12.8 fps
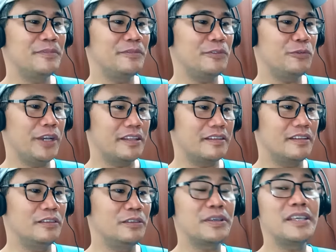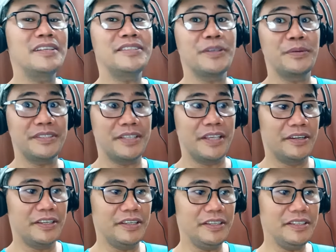Wait, looking so
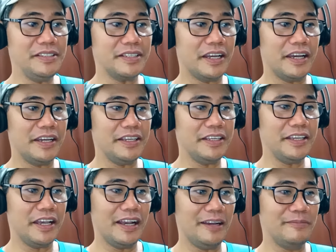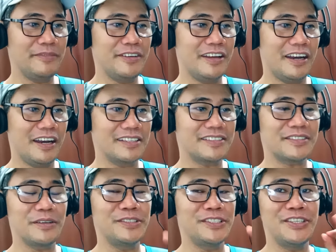serious? I'm not
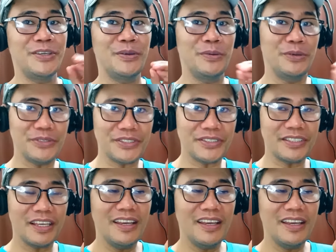so used